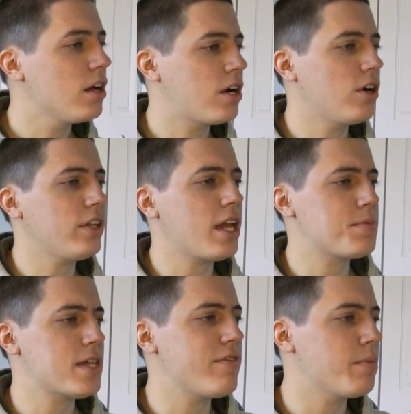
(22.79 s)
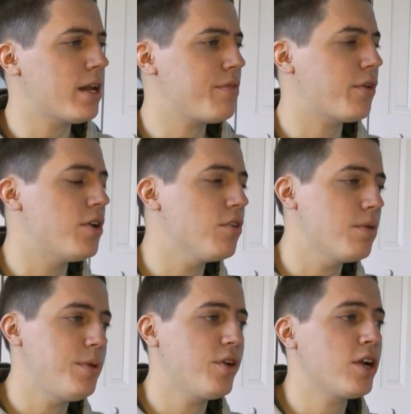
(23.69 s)
Currently, I'm saving money for a new
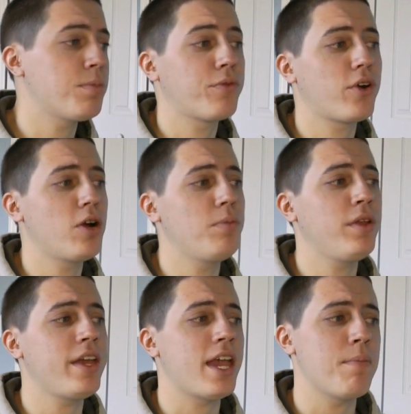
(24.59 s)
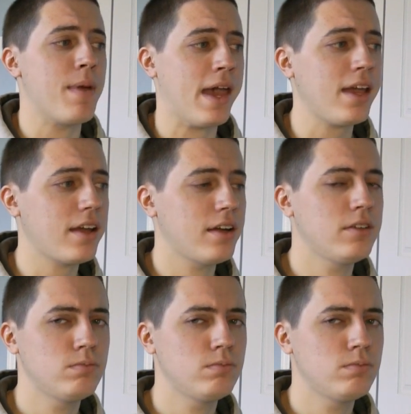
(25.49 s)
computer, preferably a Mac.